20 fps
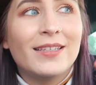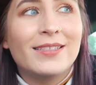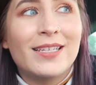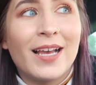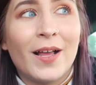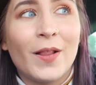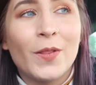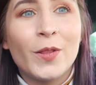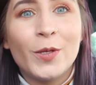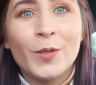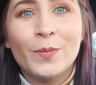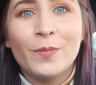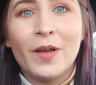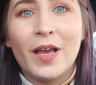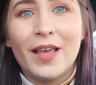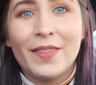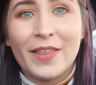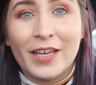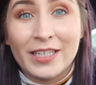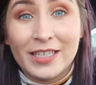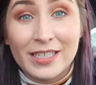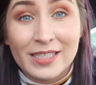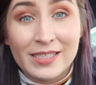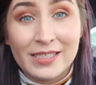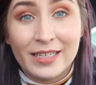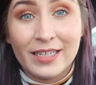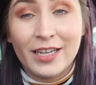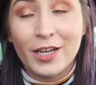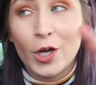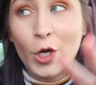tell them that you're
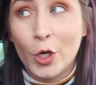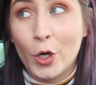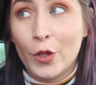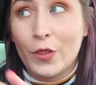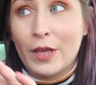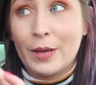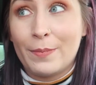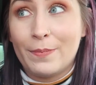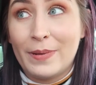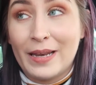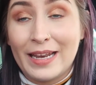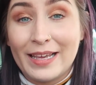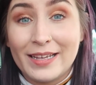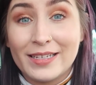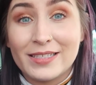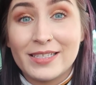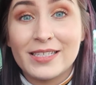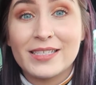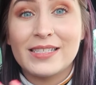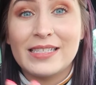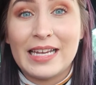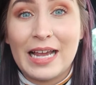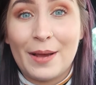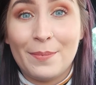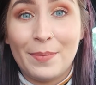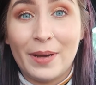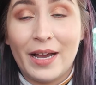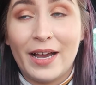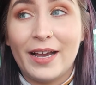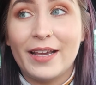seeing other places
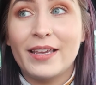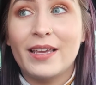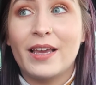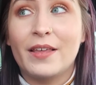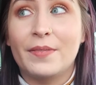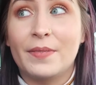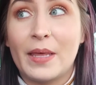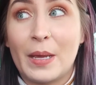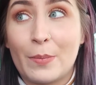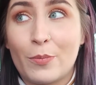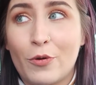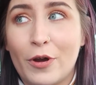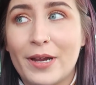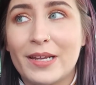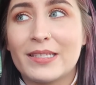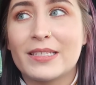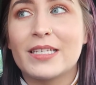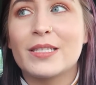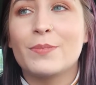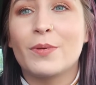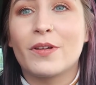nearby and their prices,